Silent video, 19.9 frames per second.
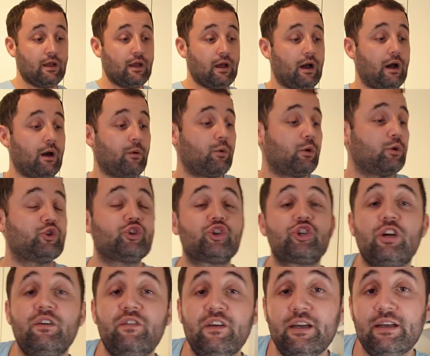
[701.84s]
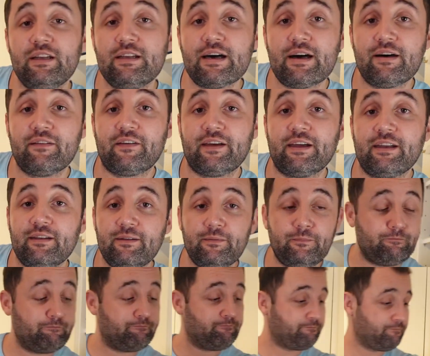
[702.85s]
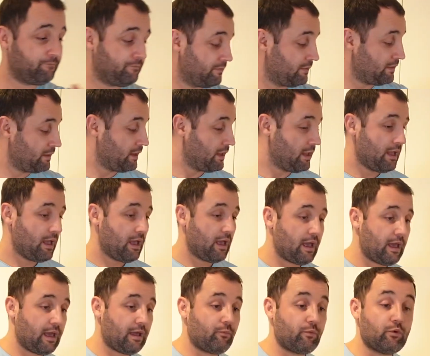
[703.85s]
I will shove it in the oven and